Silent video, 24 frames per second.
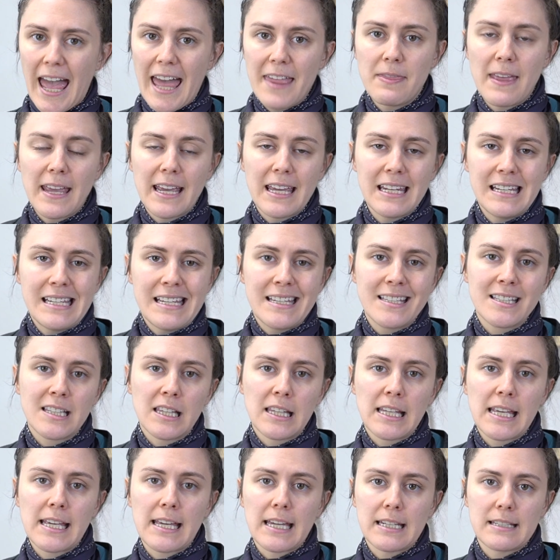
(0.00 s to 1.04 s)
and they can
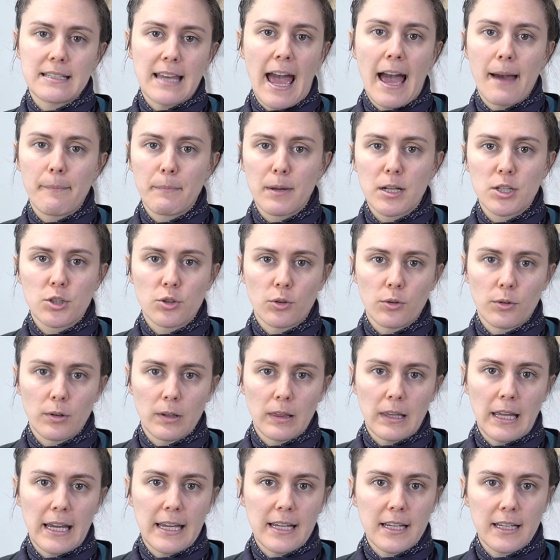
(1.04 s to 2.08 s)
easily get damaged or
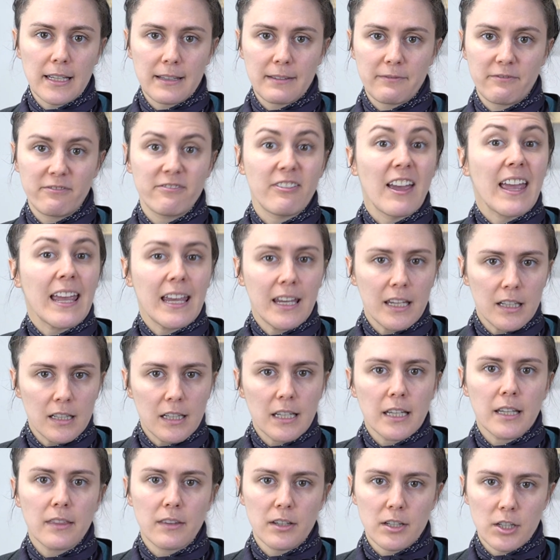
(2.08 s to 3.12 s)
like fade
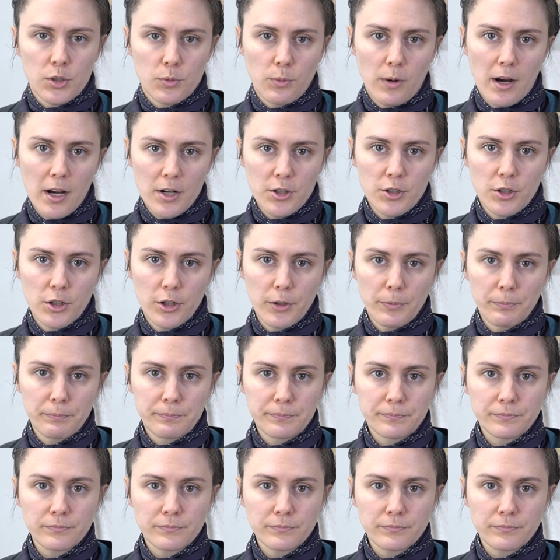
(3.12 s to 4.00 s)
in the dishwasher.